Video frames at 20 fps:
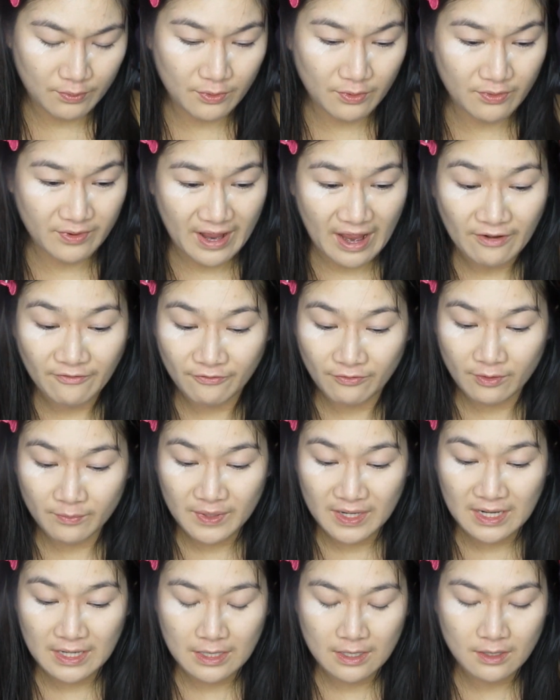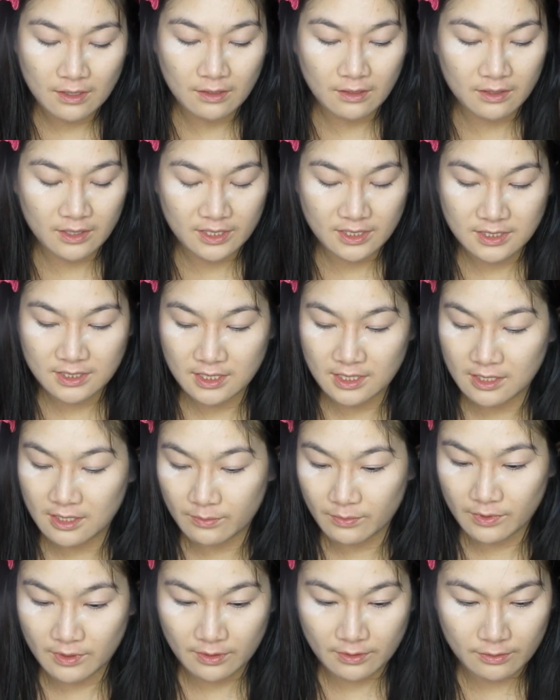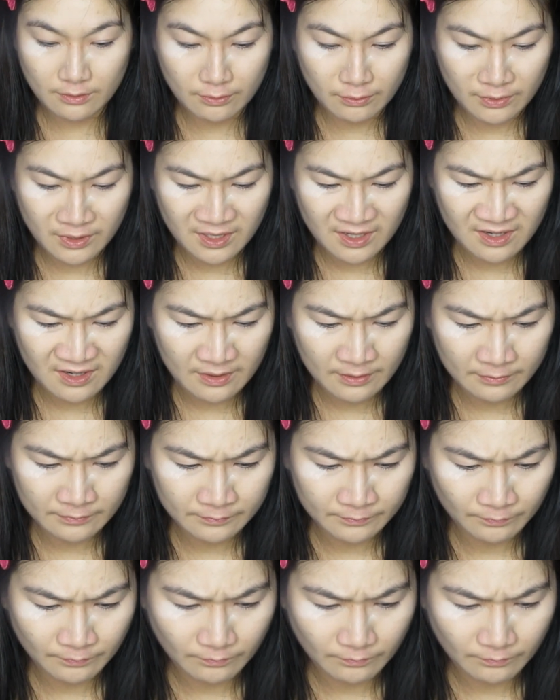brunette for me. Let's see number 3.